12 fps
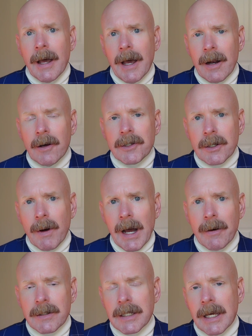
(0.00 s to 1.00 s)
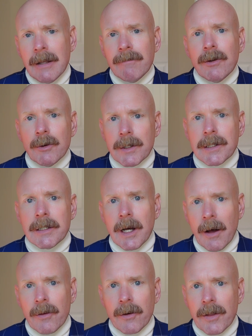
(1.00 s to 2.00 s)
and also how it's influenced
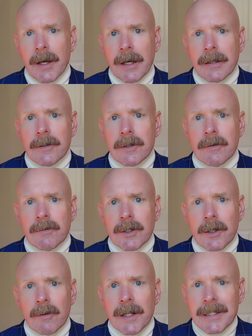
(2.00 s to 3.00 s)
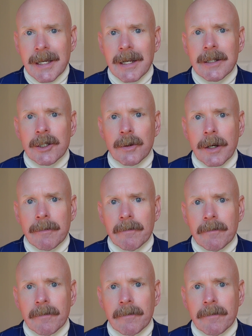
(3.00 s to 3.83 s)
other things. So let's get into it.